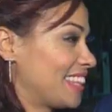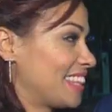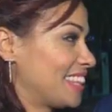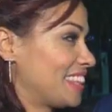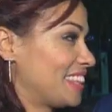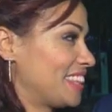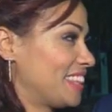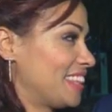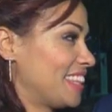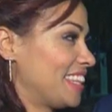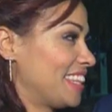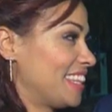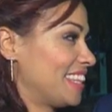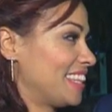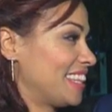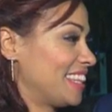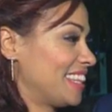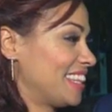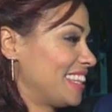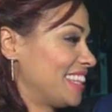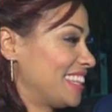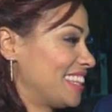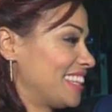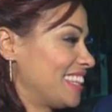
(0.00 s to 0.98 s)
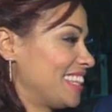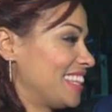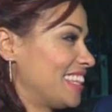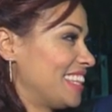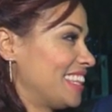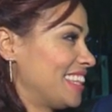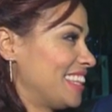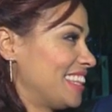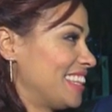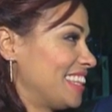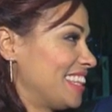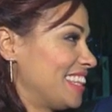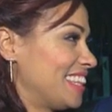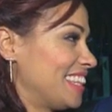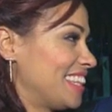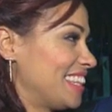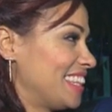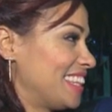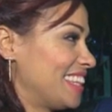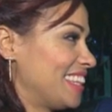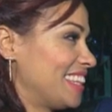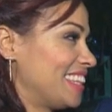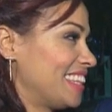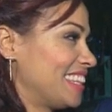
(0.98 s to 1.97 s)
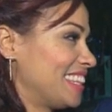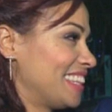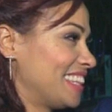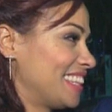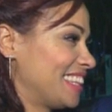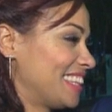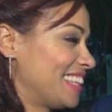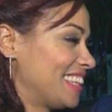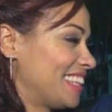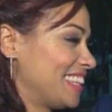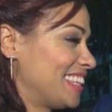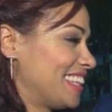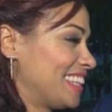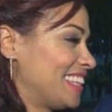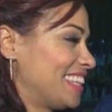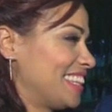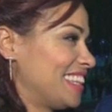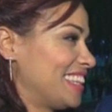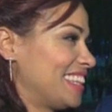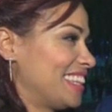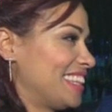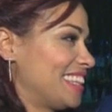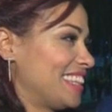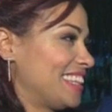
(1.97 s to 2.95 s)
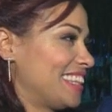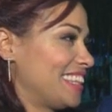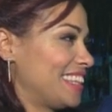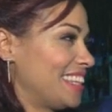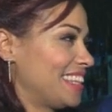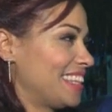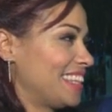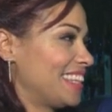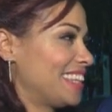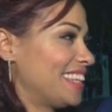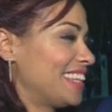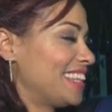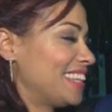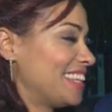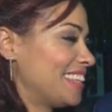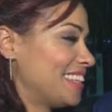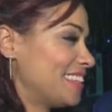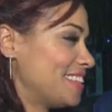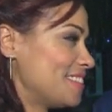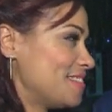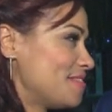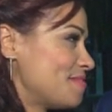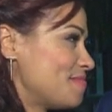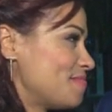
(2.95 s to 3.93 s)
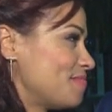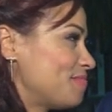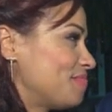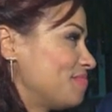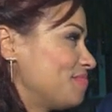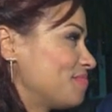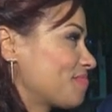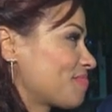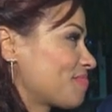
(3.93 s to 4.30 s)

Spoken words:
No words are spoken by the person on screen.